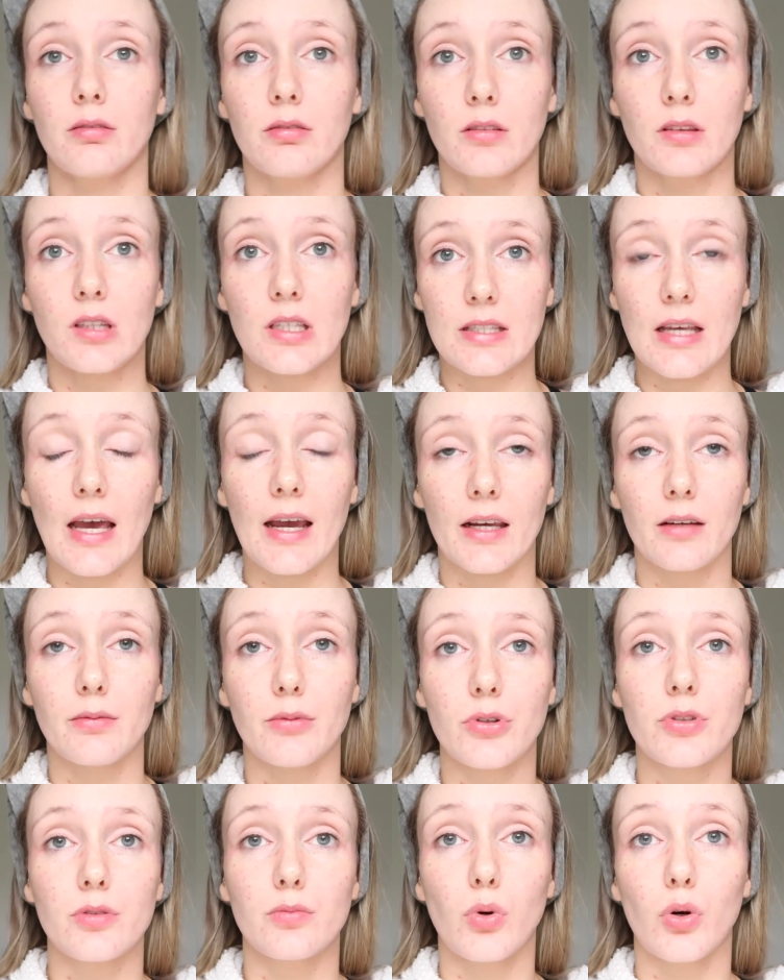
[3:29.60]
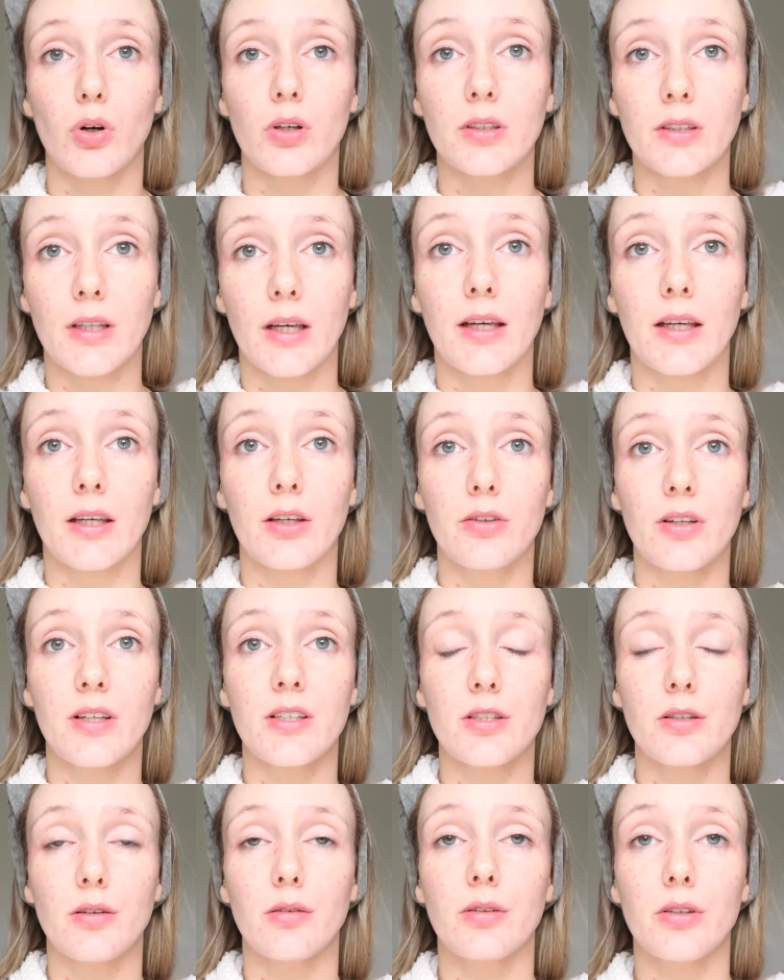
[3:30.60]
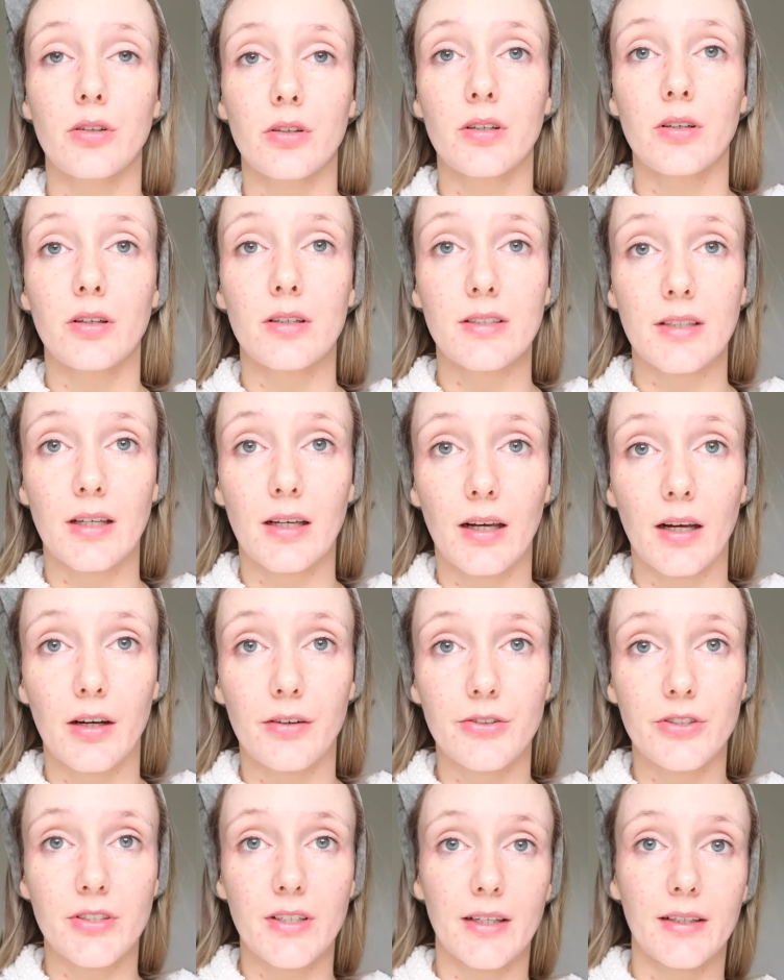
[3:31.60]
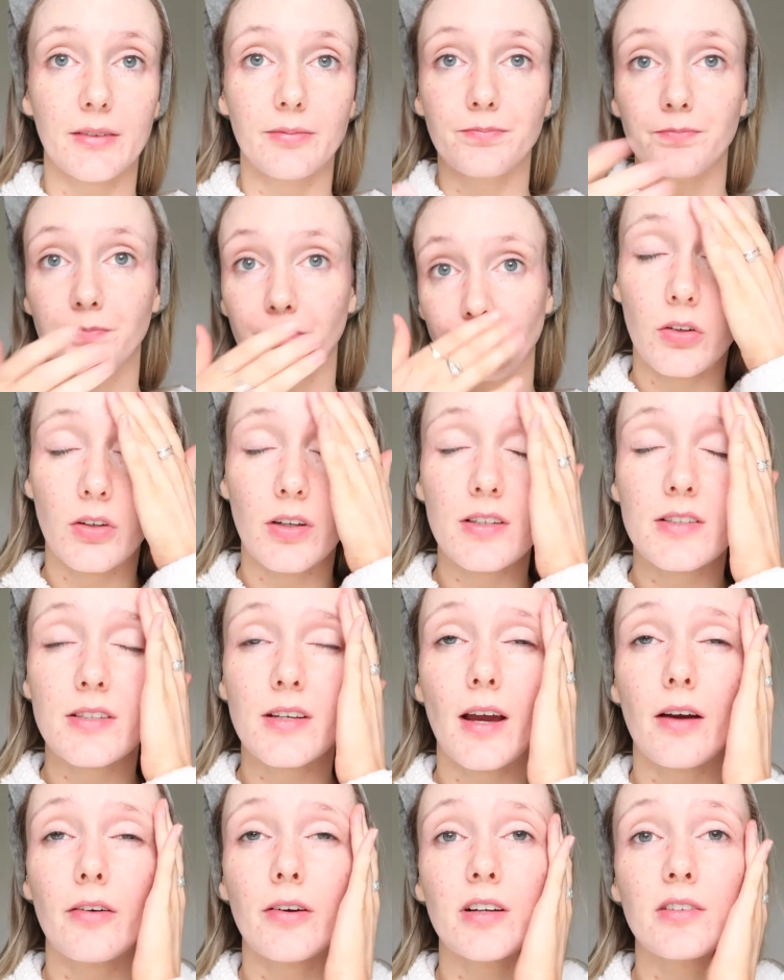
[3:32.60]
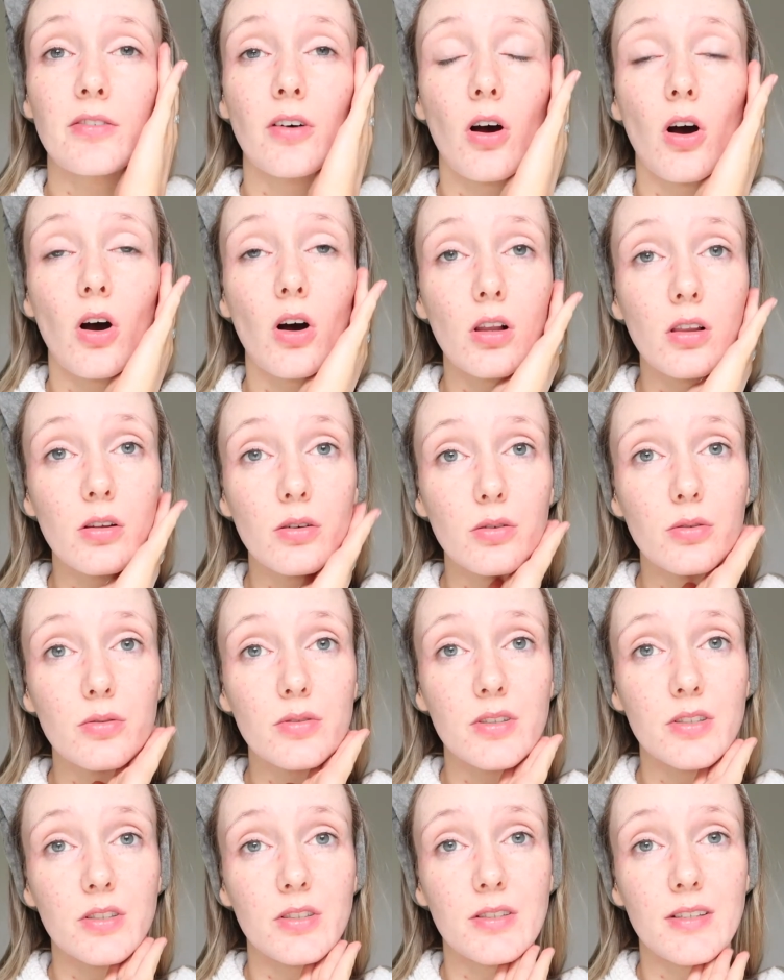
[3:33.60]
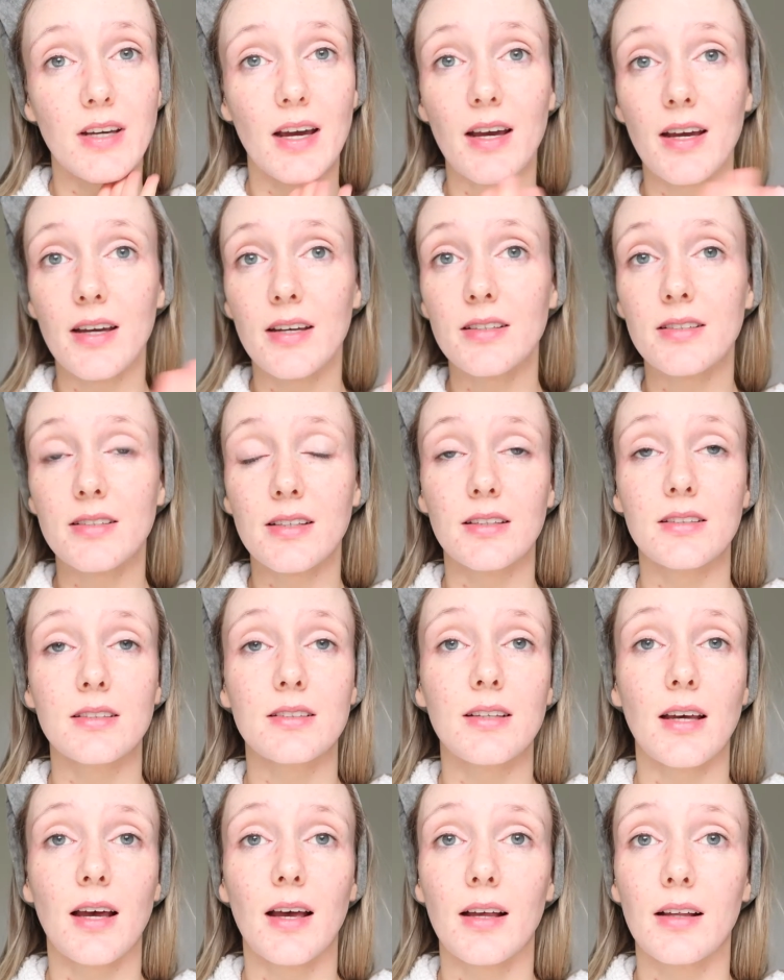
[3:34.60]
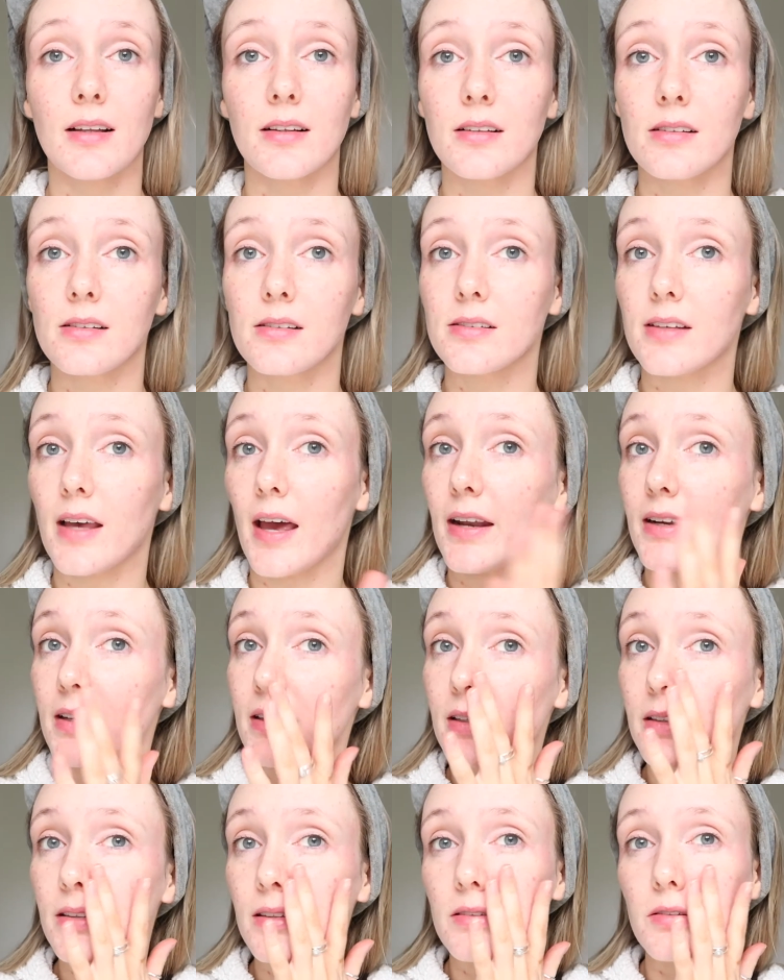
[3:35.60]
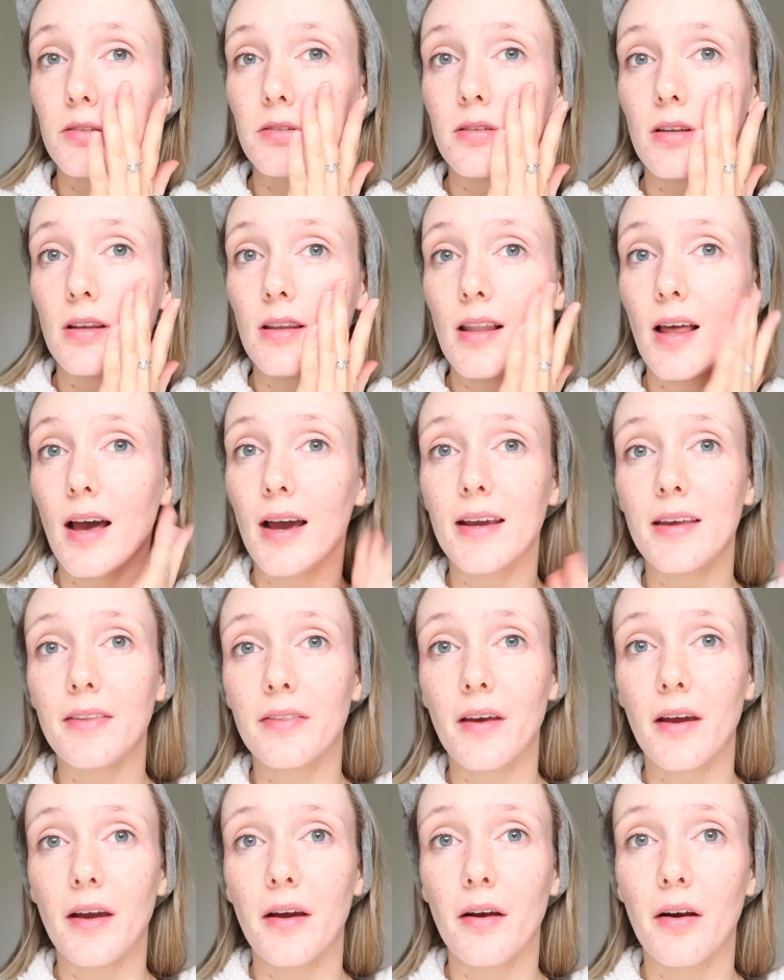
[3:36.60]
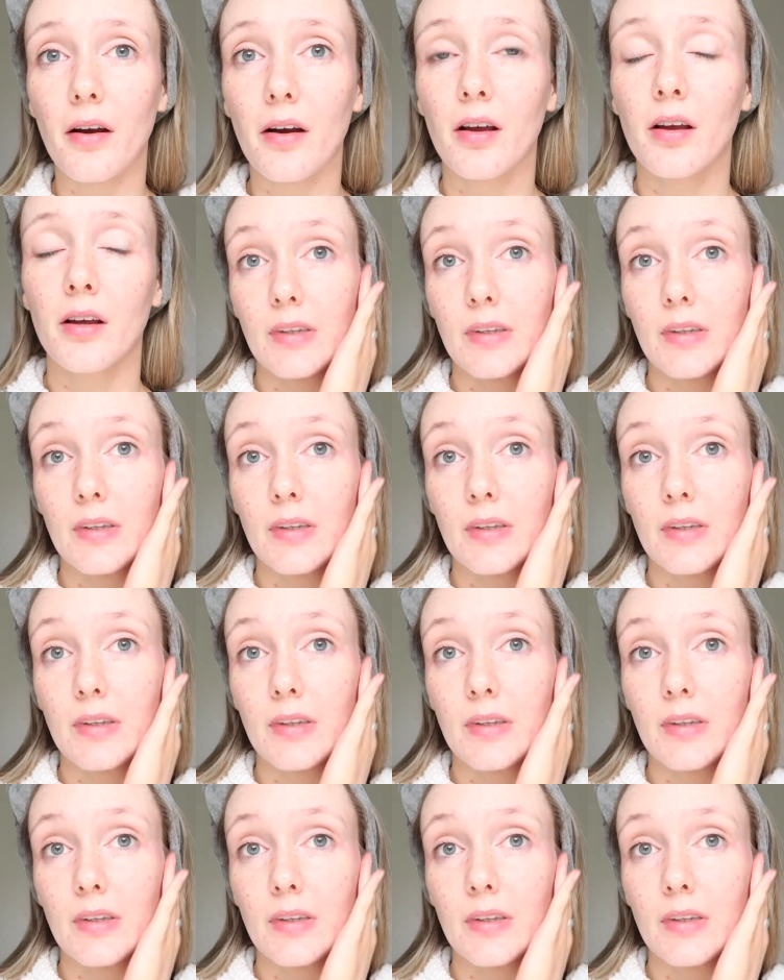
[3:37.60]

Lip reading: the second most important thing you need to do in your skincare routine. You need to get rid of all those dead skin cells, anything that's just lying there.